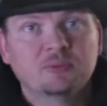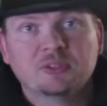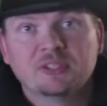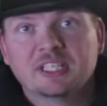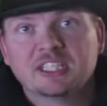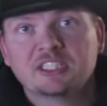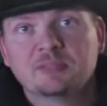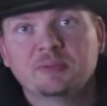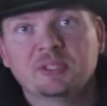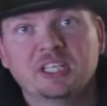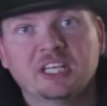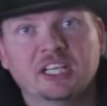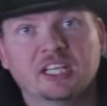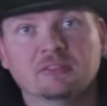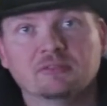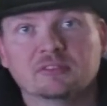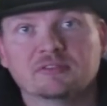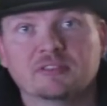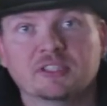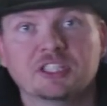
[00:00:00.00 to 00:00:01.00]
well, that's the beginning
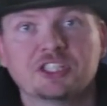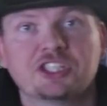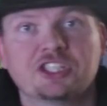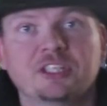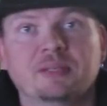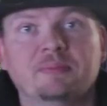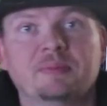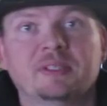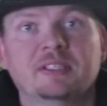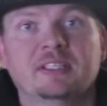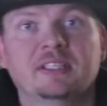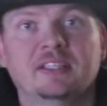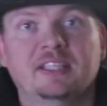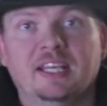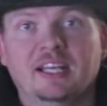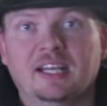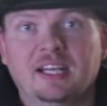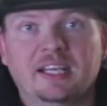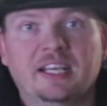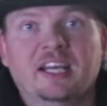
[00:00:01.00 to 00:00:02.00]
of a friendship
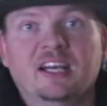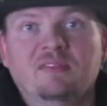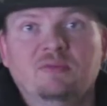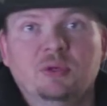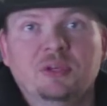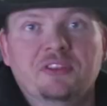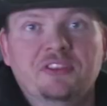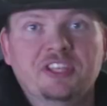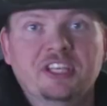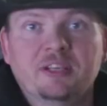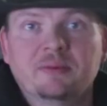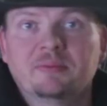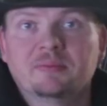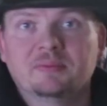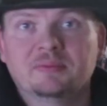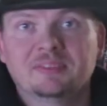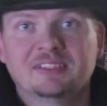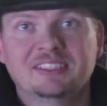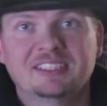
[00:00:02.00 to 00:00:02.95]
that I have with them,